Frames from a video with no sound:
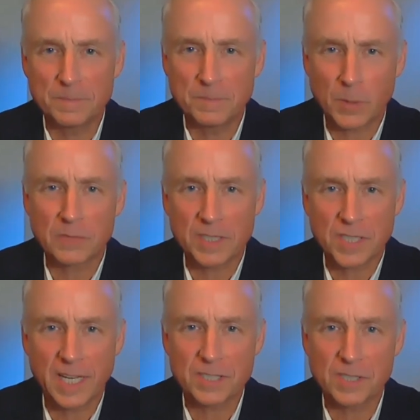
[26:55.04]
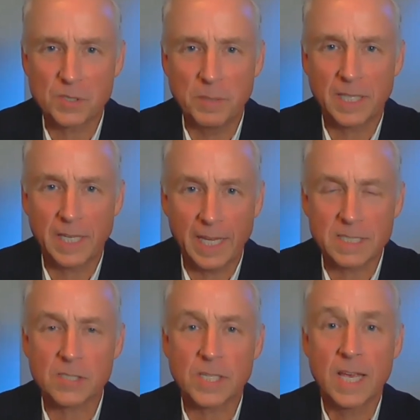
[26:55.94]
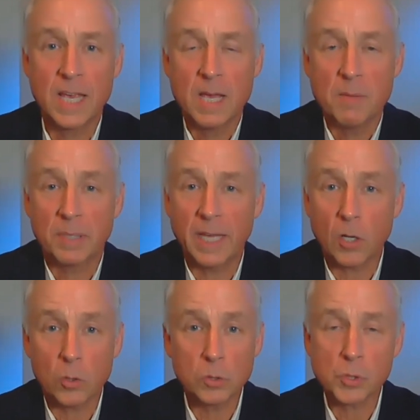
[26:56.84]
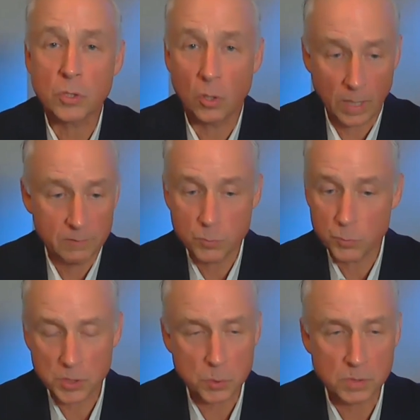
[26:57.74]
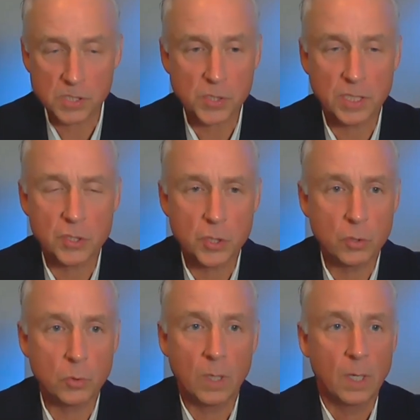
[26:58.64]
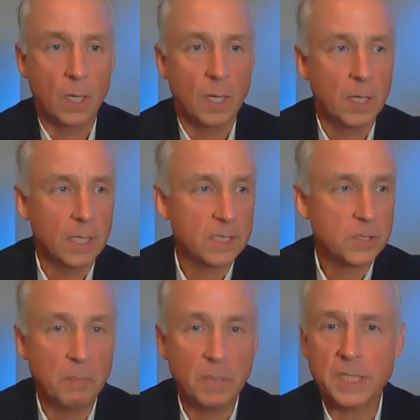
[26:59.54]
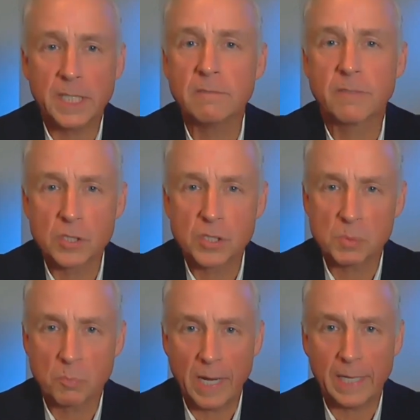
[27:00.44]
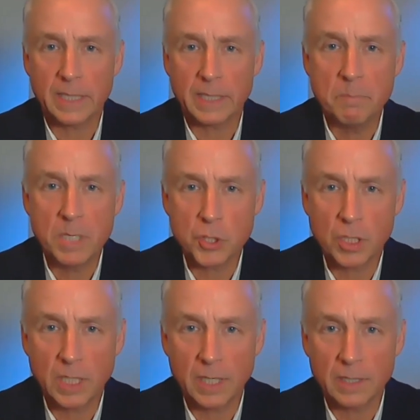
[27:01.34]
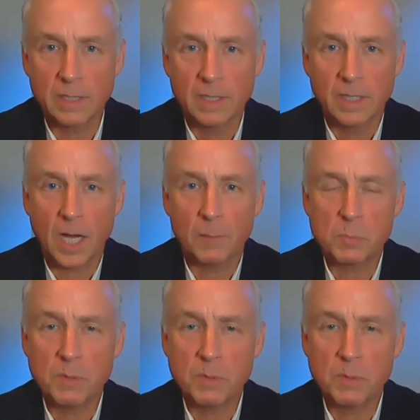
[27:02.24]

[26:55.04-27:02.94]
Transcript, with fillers: Board of Education, Topeka, Kansas. But then also, I just was listening to it's Milliken versus Bradley, Michigan, comes